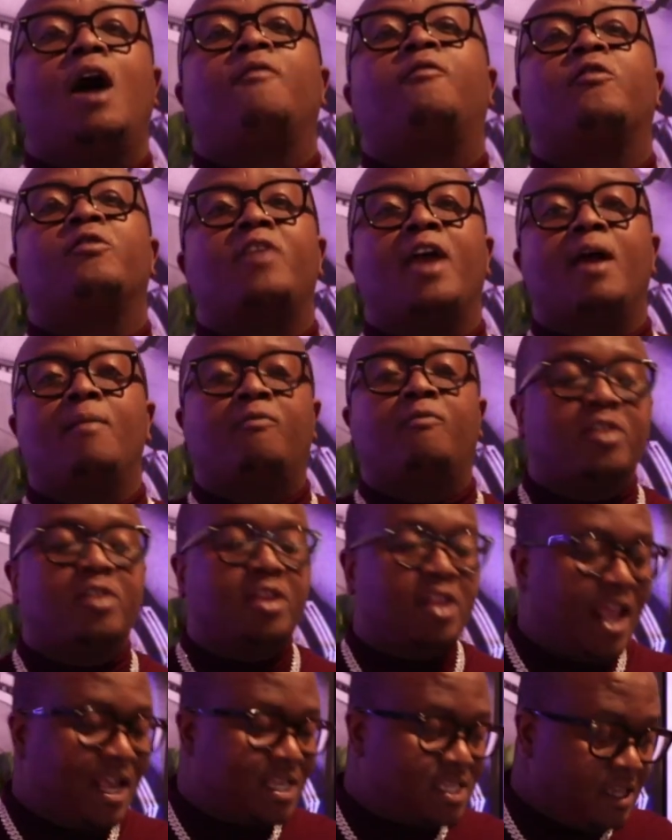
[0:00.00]
for them for
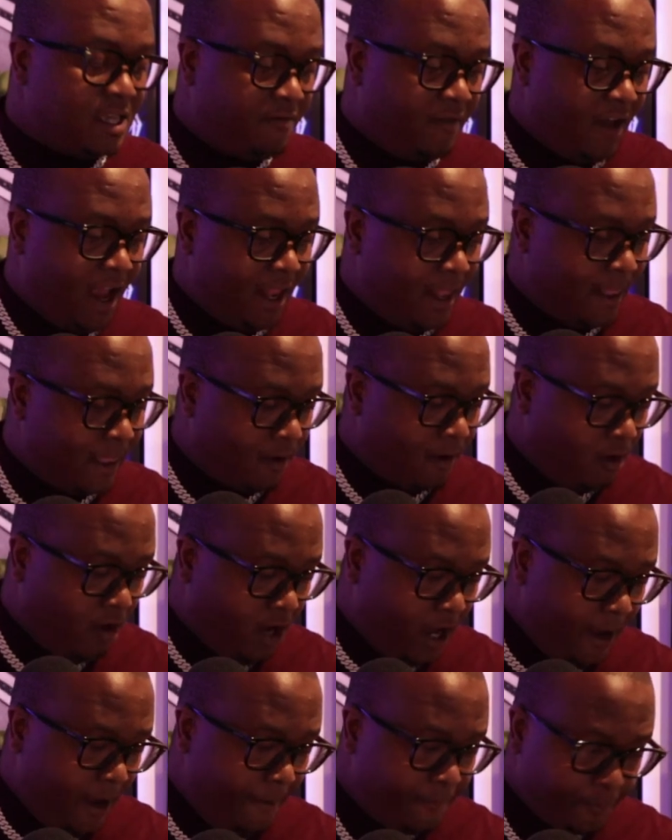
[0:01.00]
the next event,
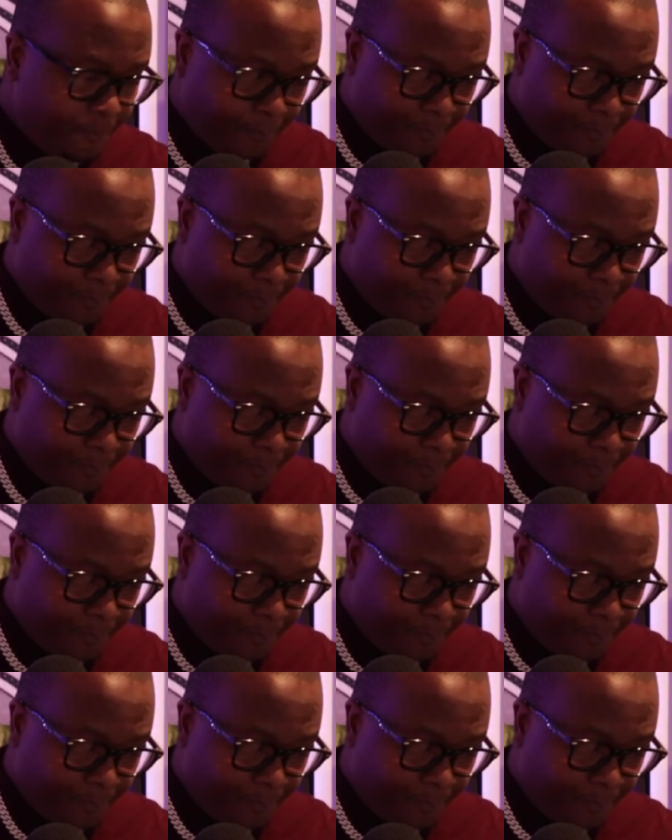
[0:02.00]
okay?